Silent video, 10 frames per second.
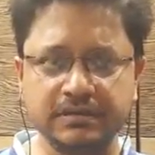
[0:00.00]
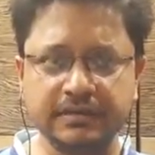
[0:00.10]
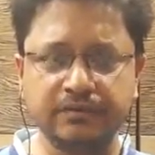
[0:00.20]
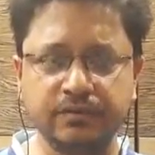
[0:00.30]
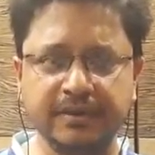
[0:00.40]

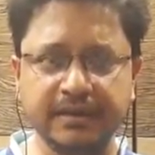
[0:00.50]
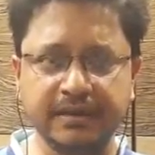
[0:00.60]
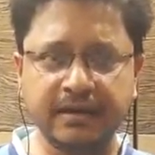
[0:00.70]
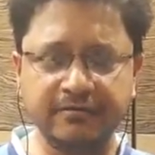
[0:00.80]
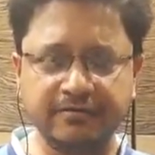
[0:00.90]
there would be
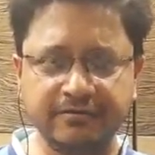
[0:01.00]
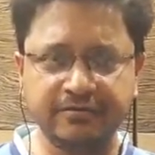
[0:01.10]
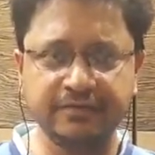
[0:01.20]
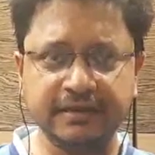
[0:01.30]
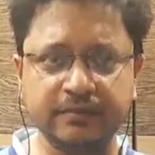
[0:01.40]

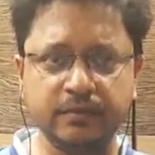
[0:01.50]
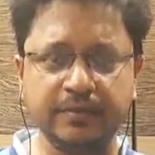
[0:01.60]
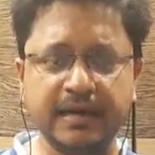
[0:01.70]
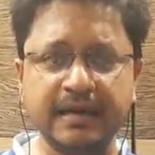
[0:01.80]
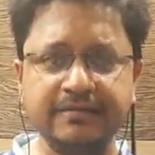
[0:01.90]
cough, there would
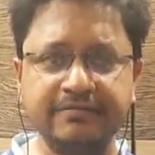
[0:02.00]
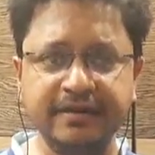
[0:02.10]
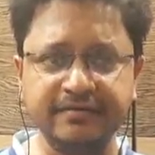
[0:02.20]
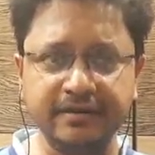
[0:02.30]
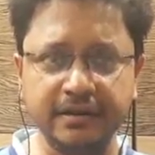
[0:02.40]
be high
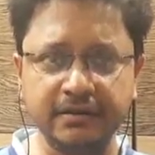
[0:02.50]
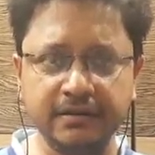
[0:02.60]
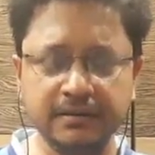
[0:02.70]
fever,